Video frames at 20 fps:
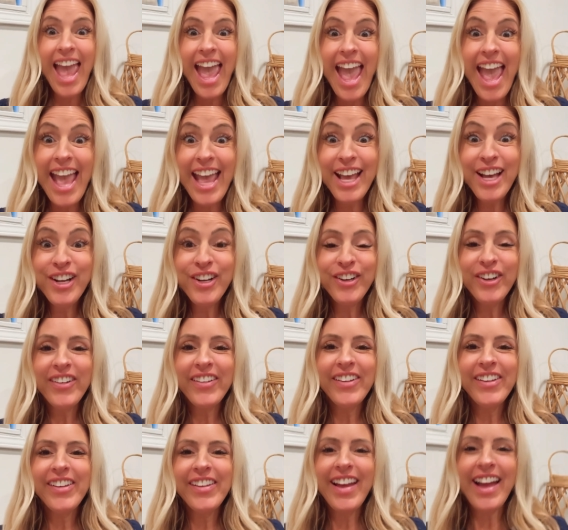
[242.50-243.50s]
Hey,
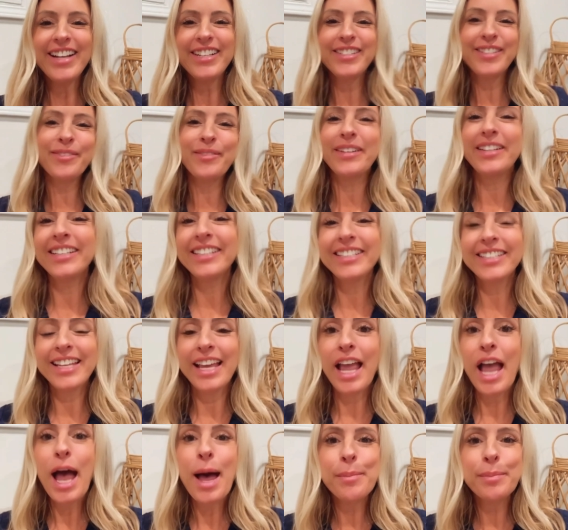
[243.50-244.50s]
girl. I just wanted to say
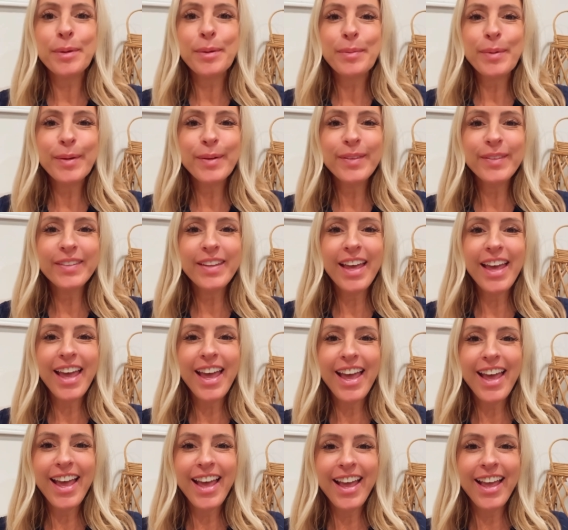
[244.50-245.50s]
happy
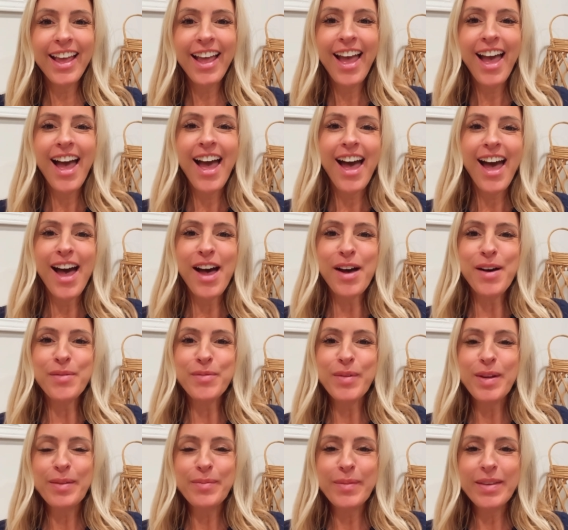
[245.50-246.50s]
birthday. Um,
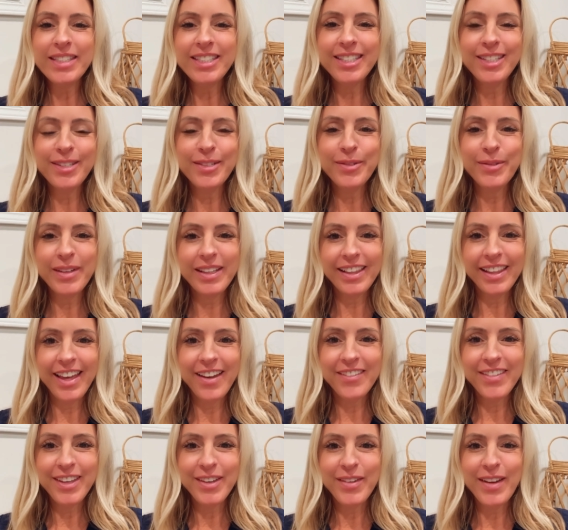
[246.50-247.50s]
we miss you, we
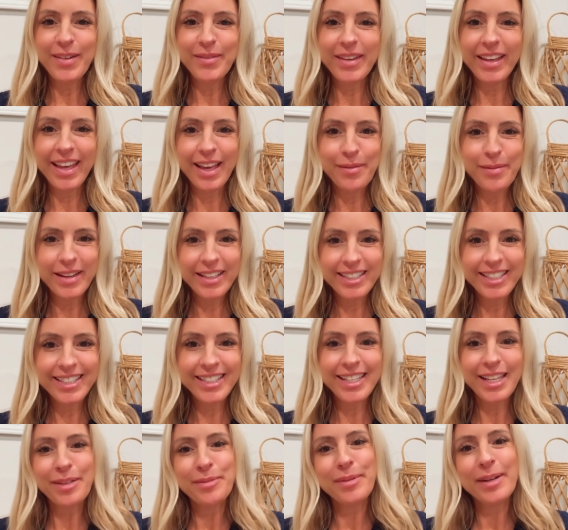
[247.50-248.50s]
love you, and we can't wait to
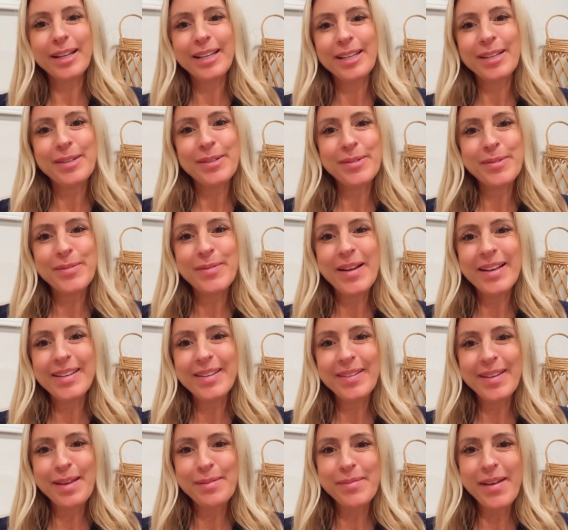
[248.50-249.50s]
celebrate you when
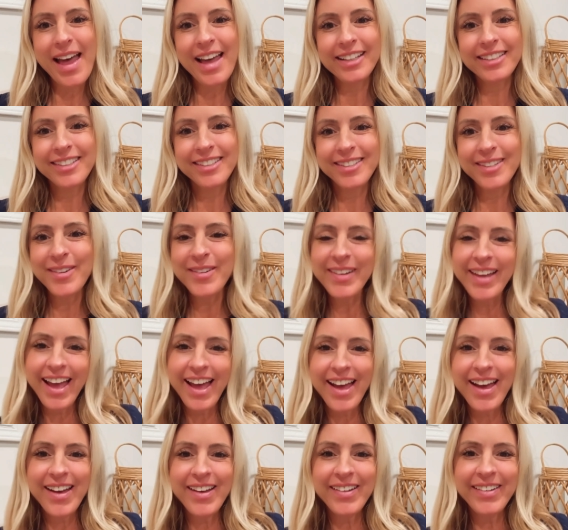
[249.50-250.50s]
you get back to
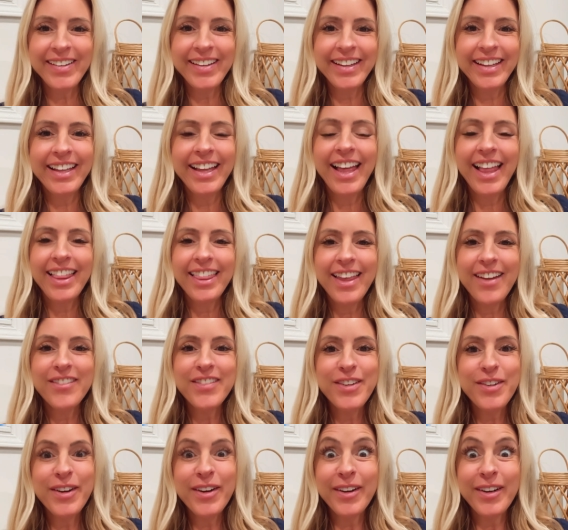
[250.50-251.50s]
SoCal. Love
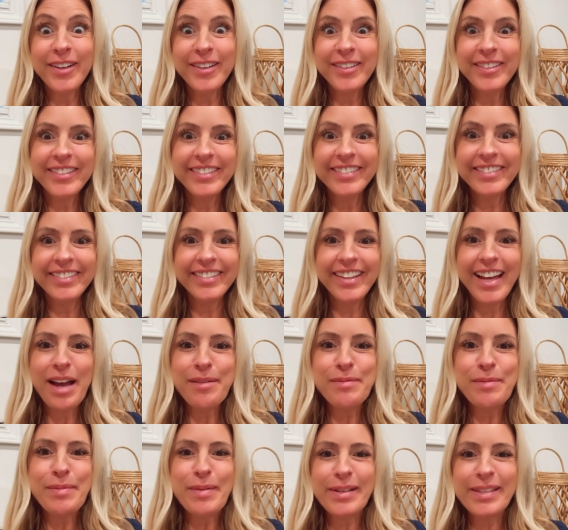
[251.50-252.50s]
you, girl.
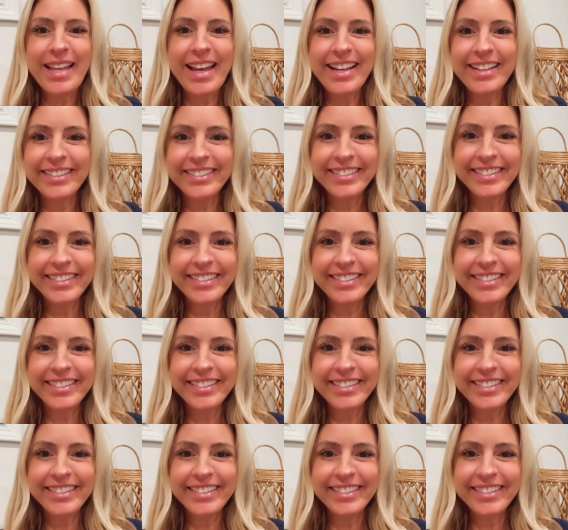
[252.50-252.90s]
Happy birthday.